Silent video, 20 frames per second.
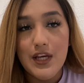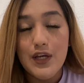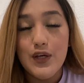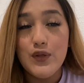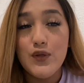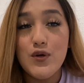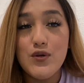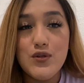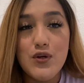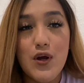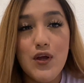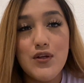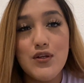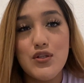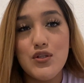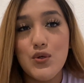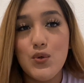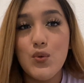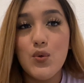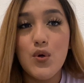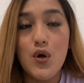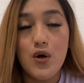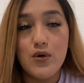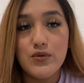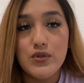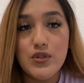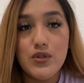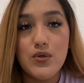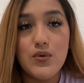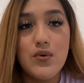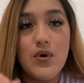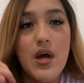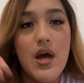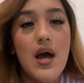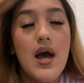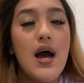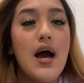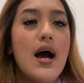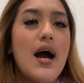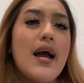those are the two go-to.
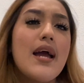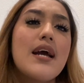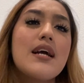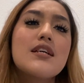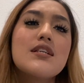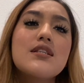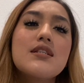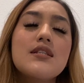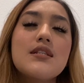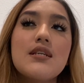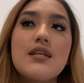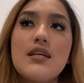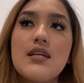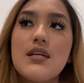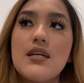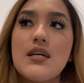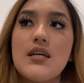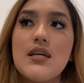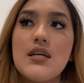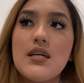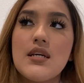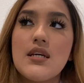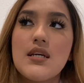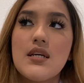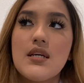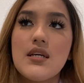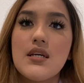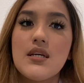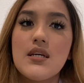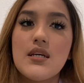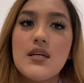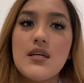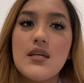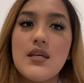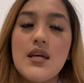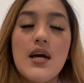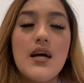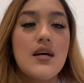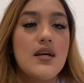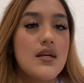I actually,
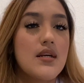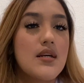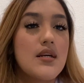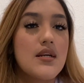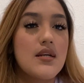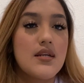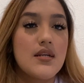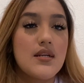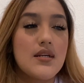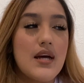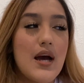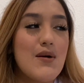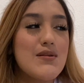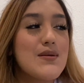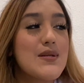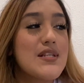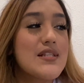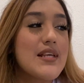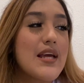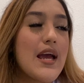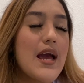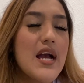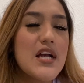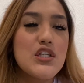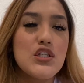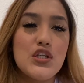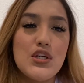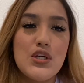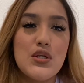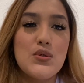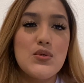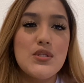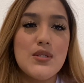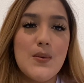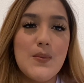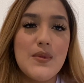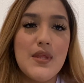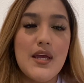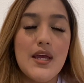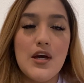yeah, I was gonna say I actually use
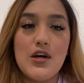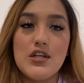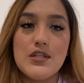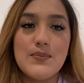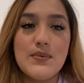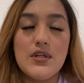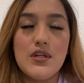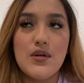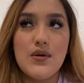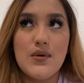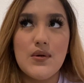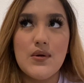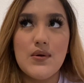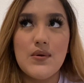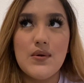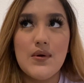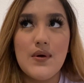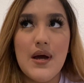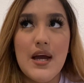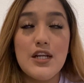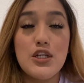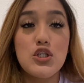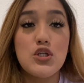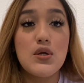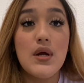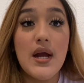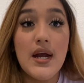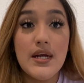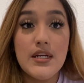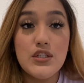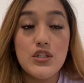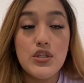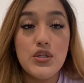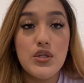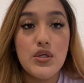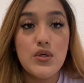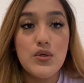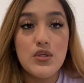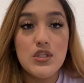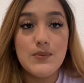something else, but no. I tried to
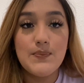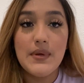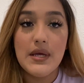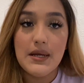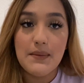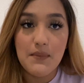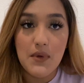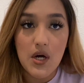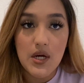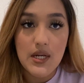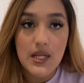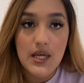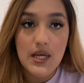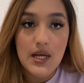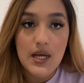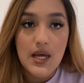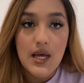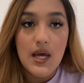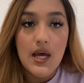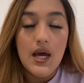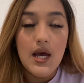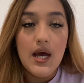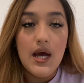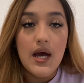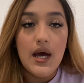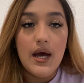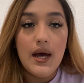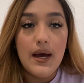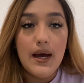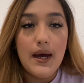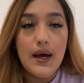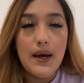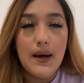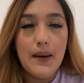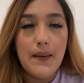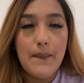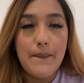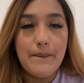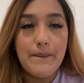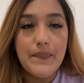use Picmonic,
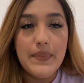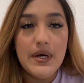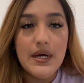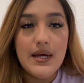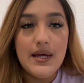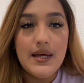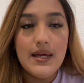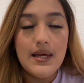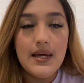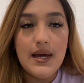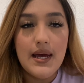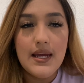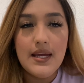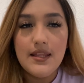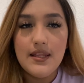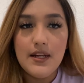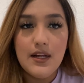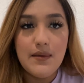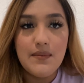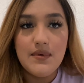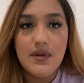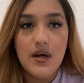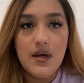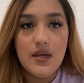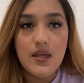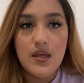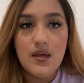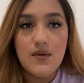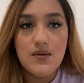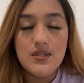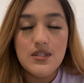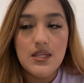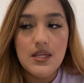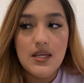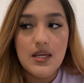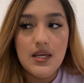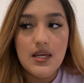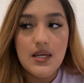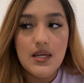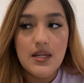but I ended up not
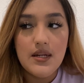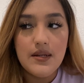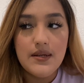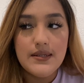using it.